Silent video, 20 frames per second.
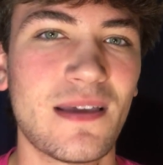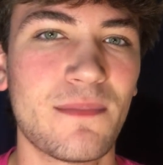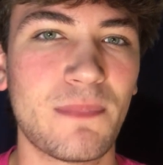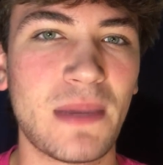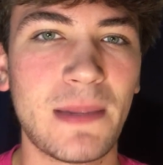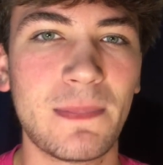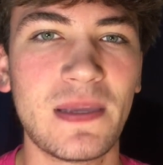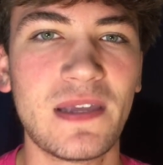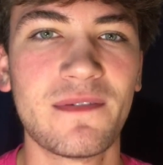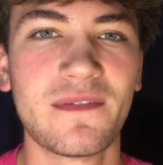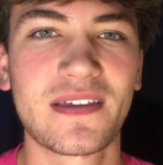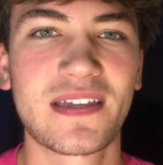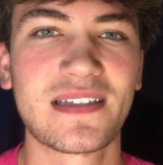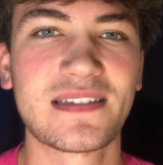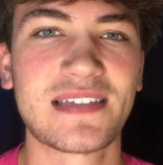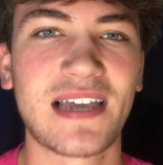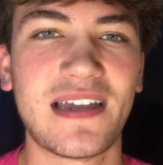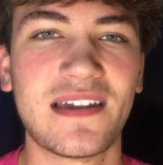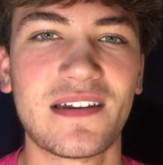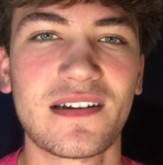maybe even
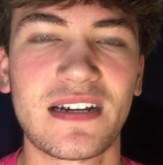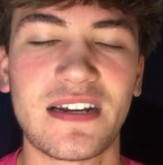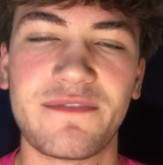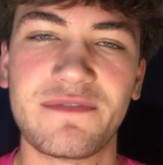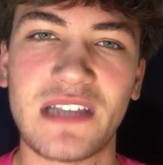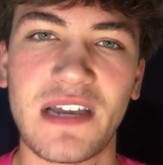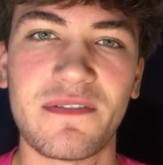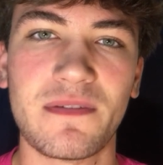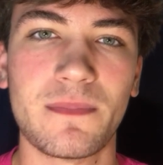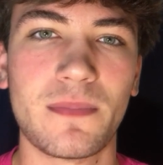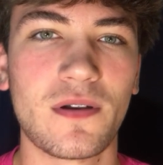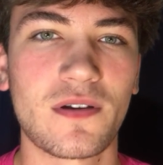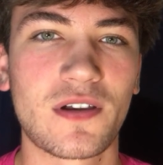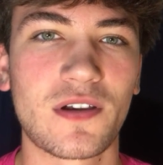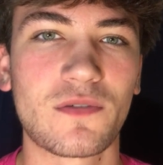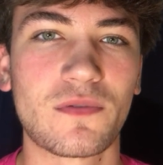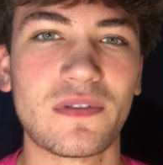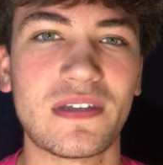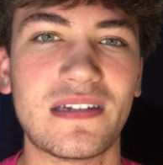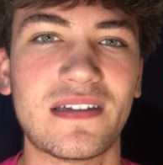contender if Devin
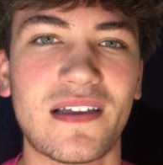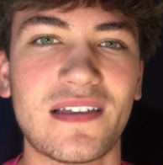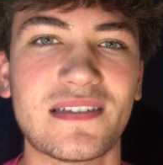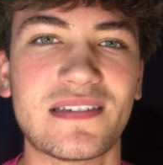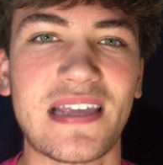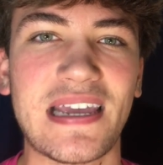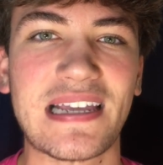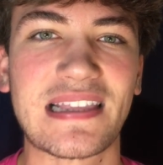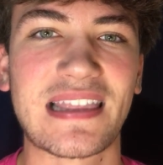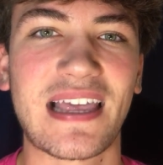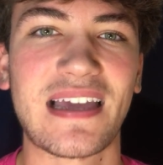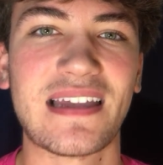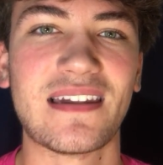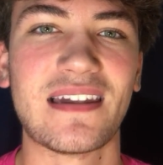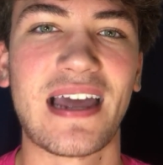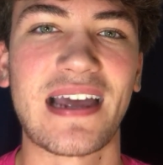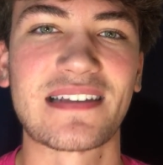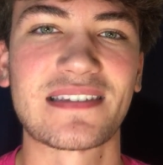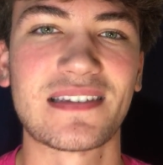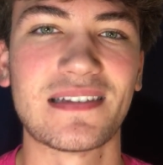Booker really does take that
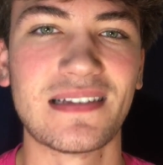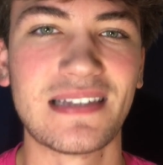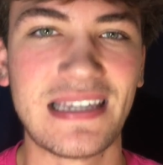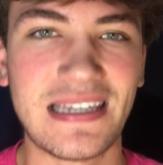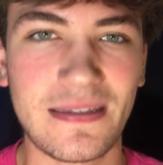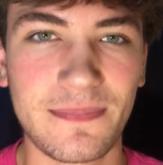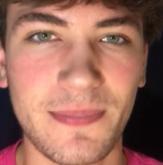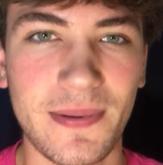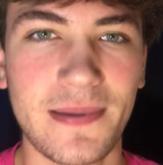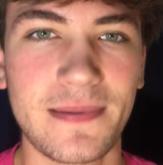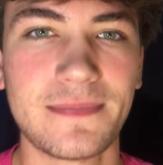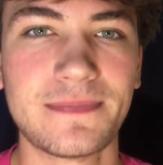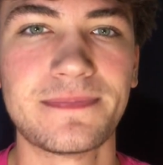next leap.